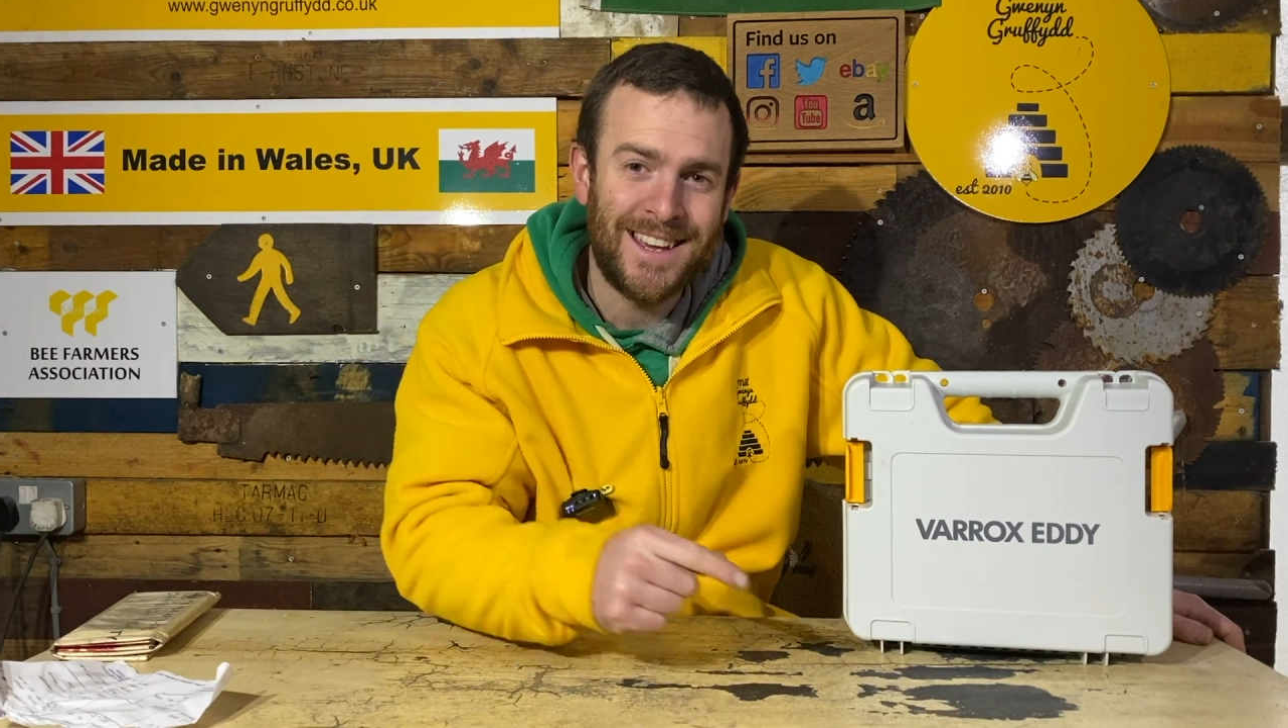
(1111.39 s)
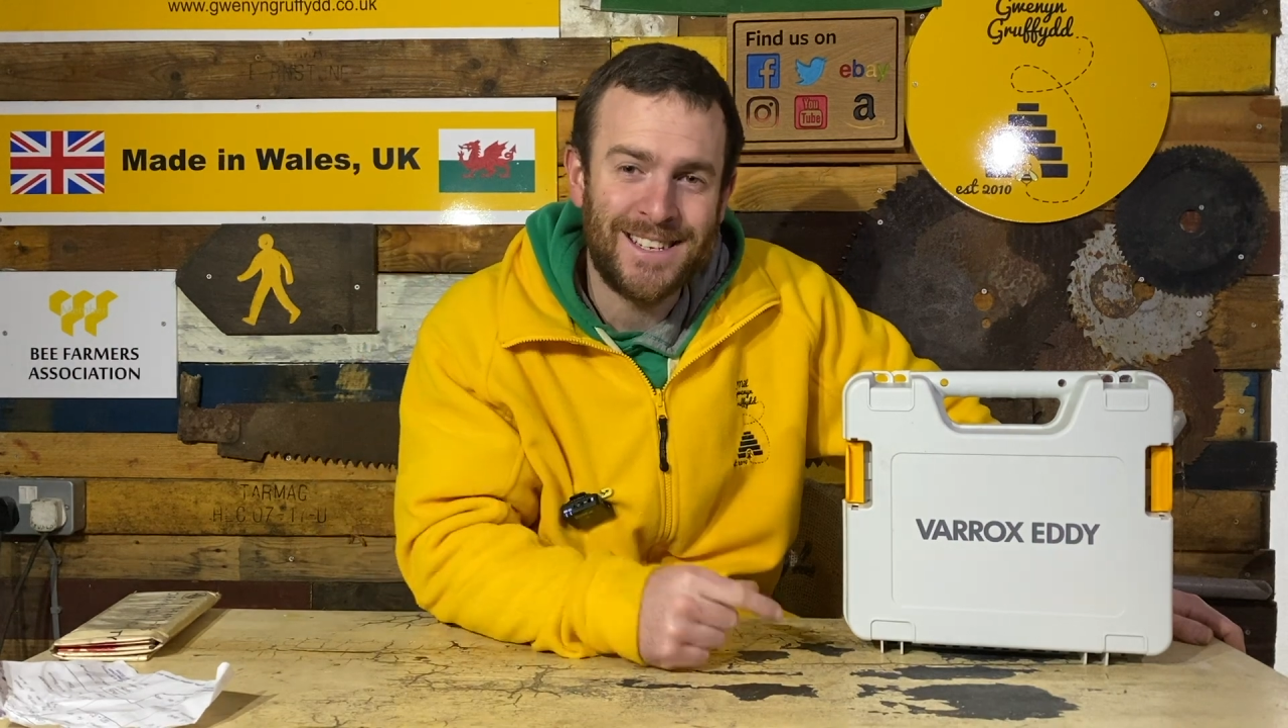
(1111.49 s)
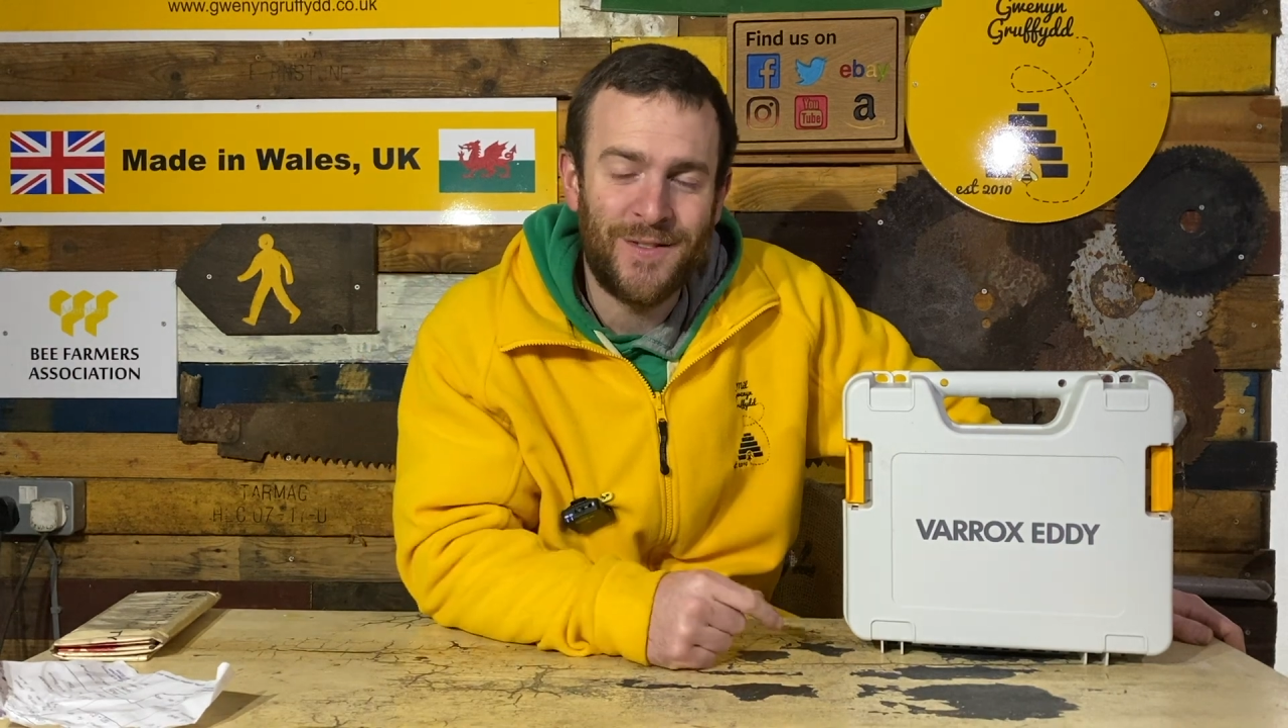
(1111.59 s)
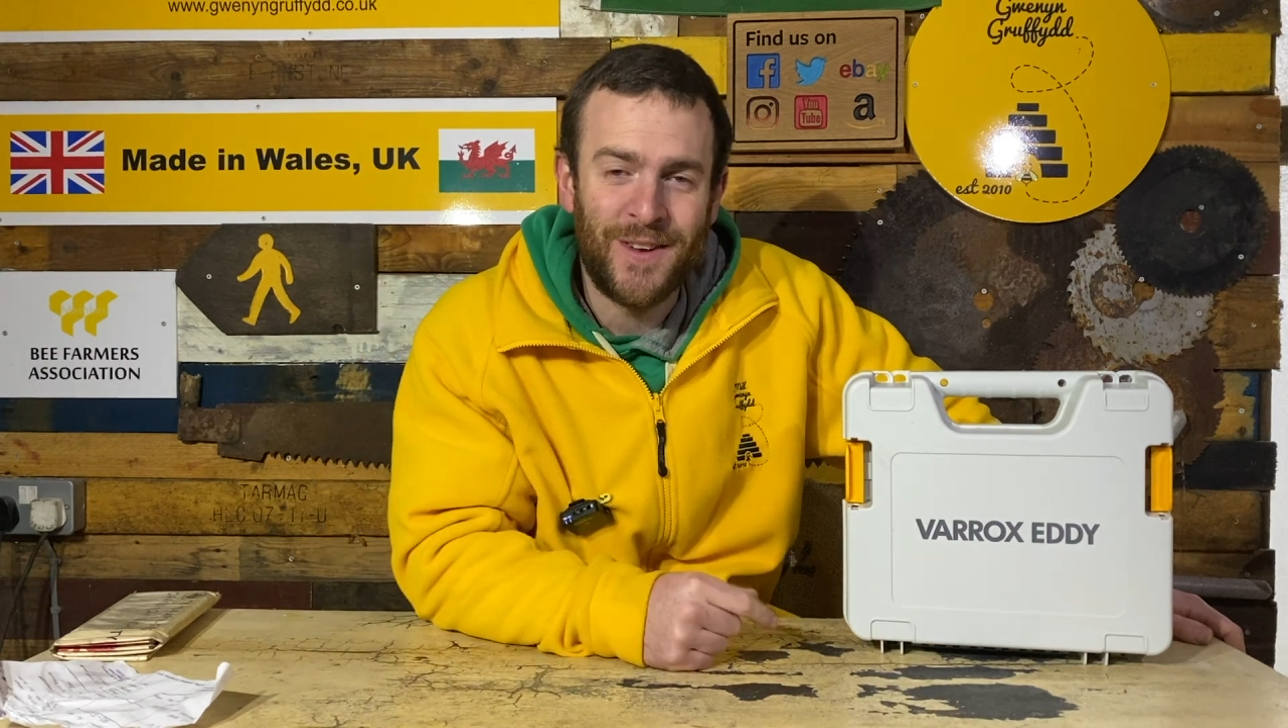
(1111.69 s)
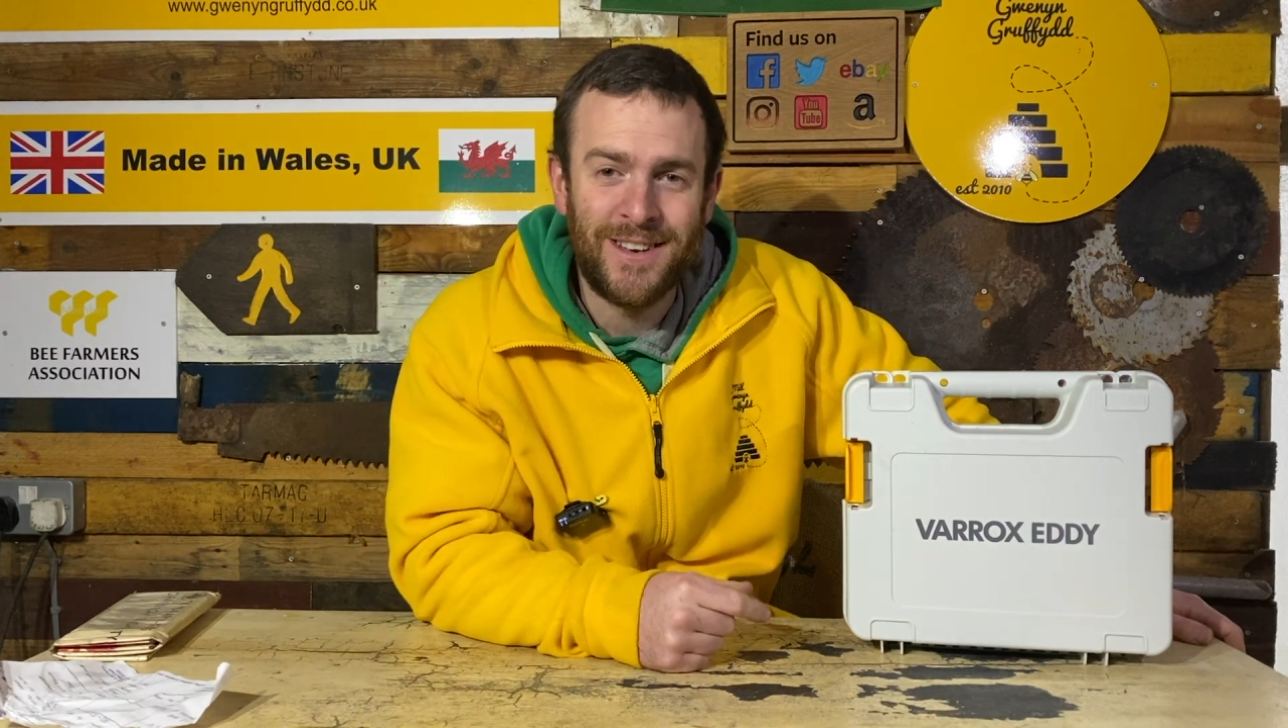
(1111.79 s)

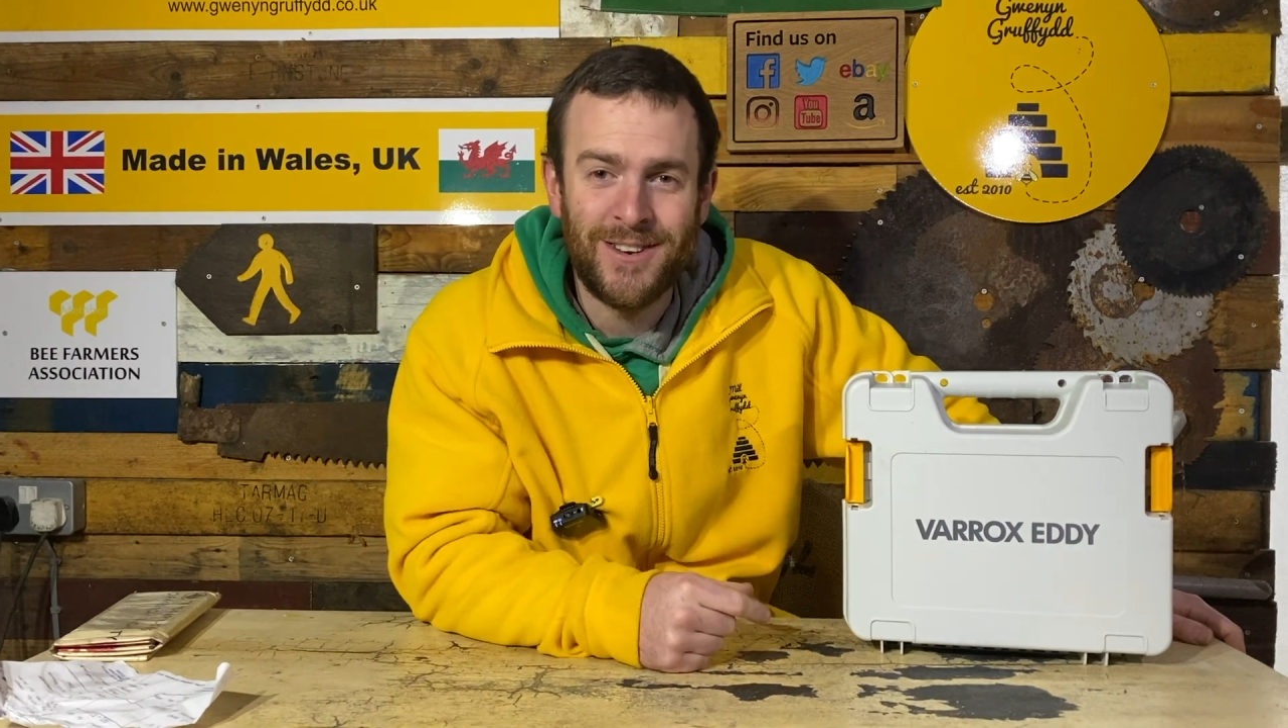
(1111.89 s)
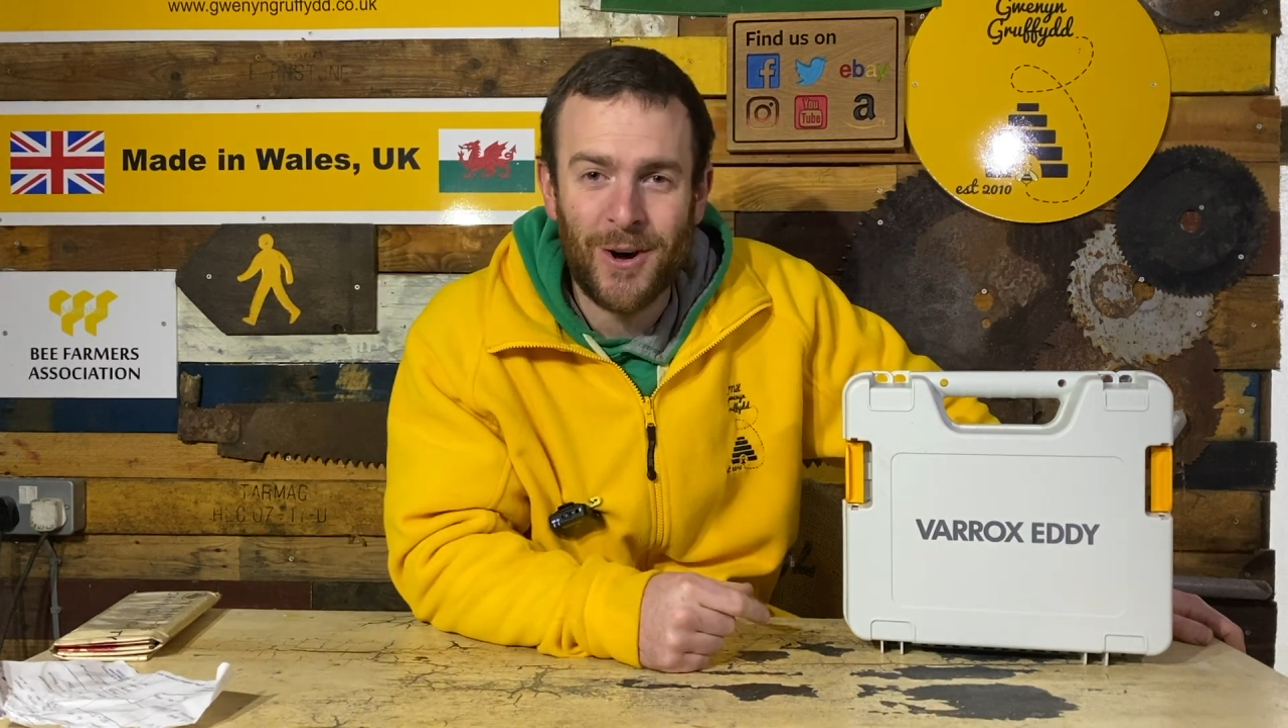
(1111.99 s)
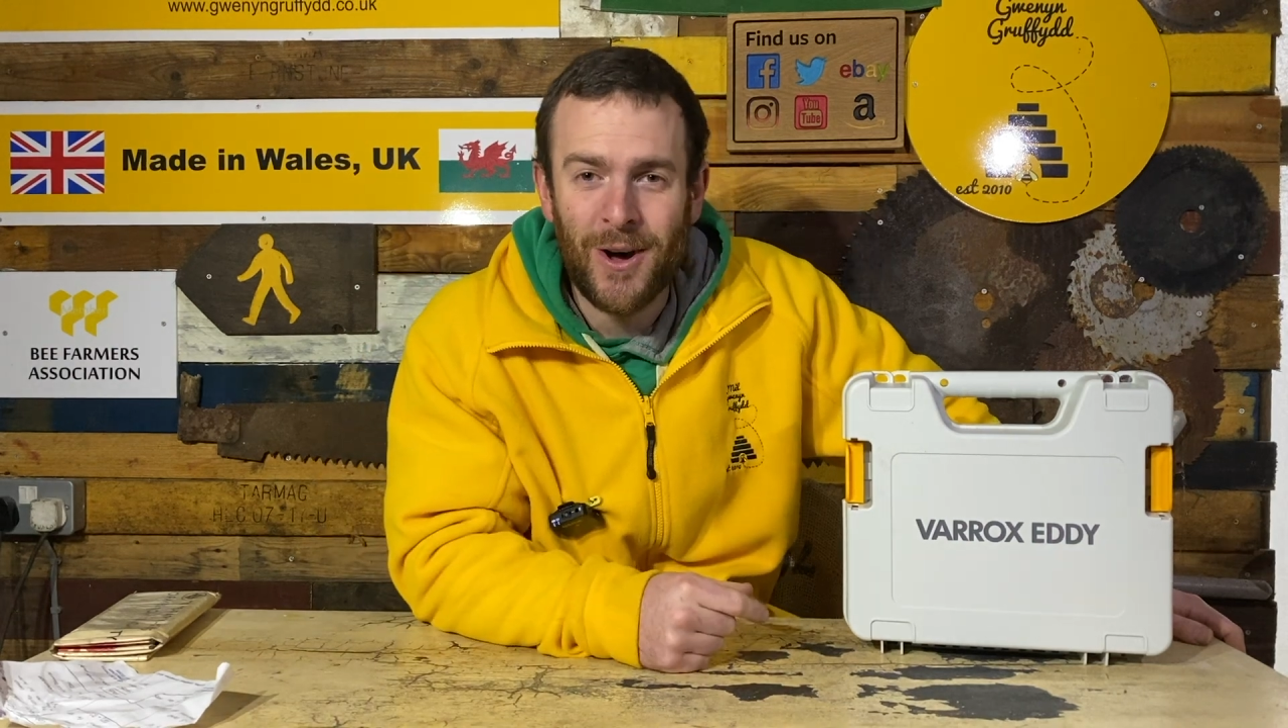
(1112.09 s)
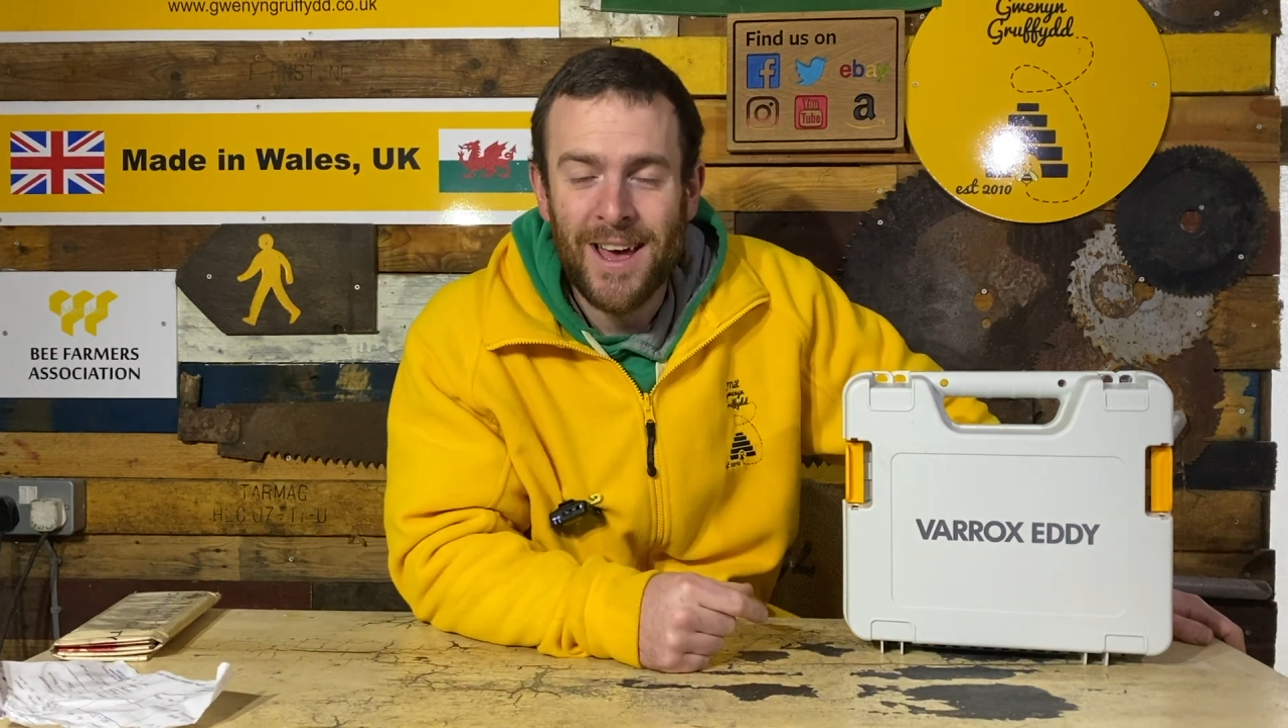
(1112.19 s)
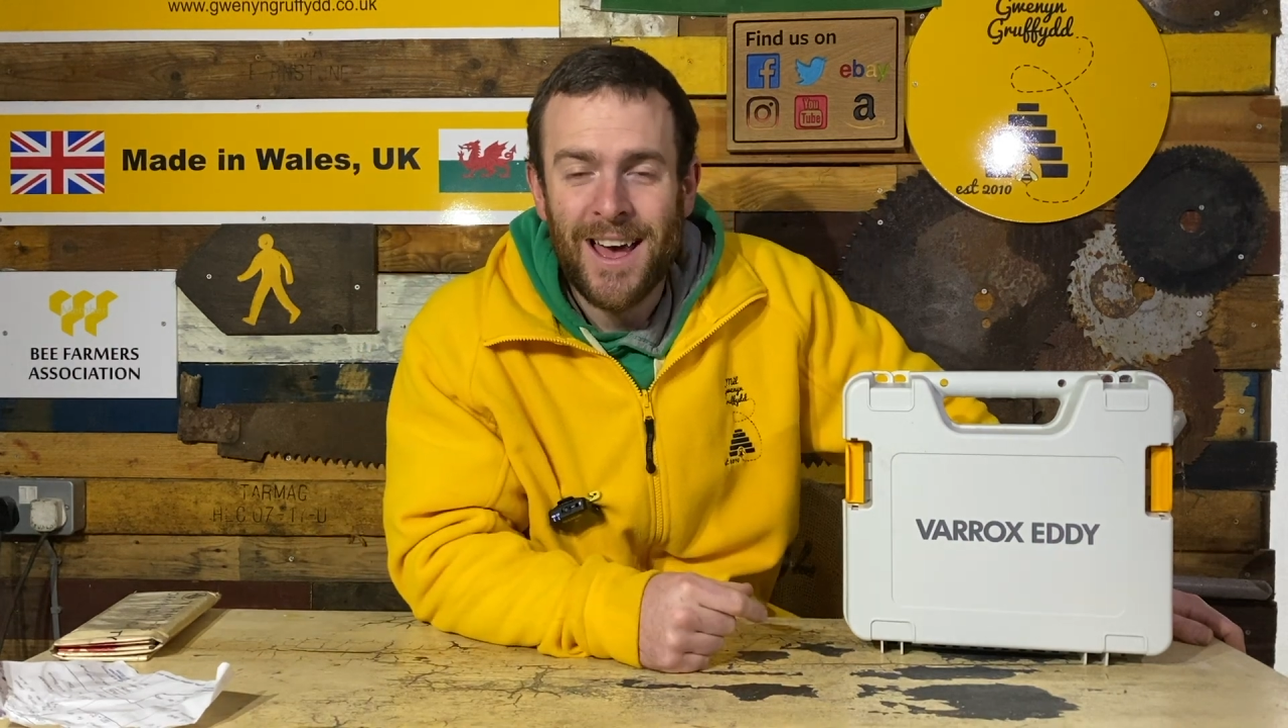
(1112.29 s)
this
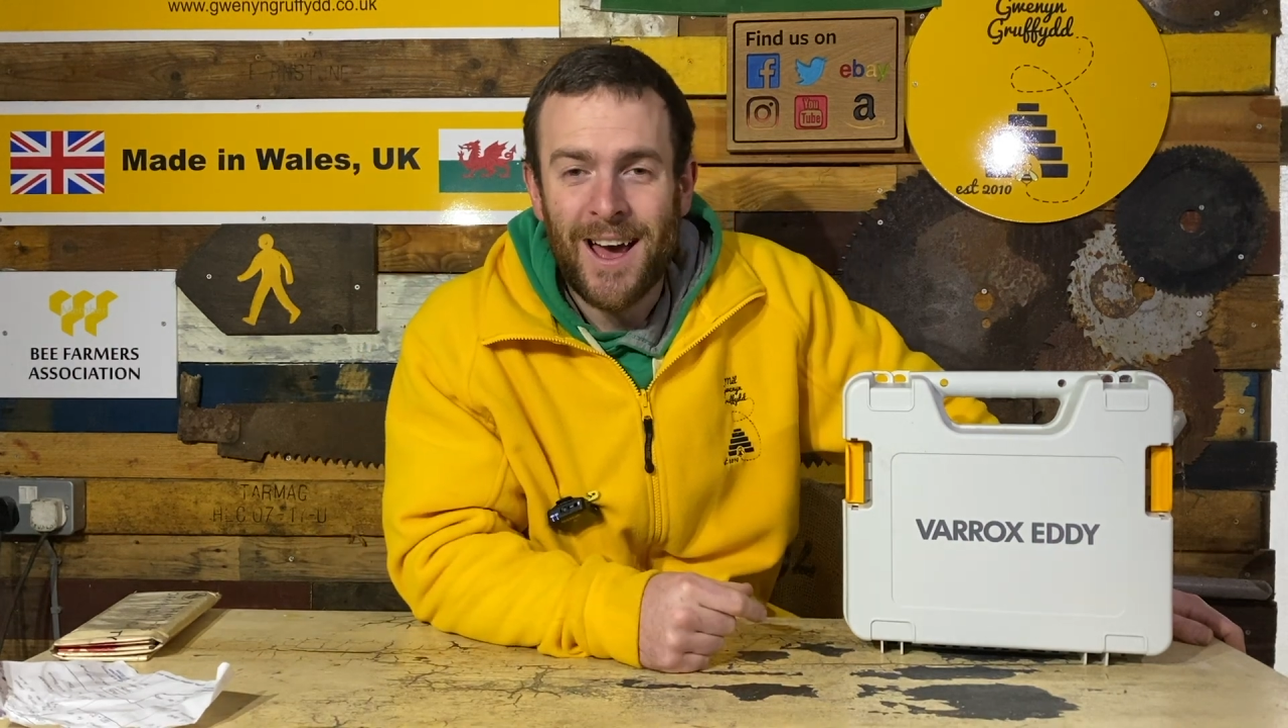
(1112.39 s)
video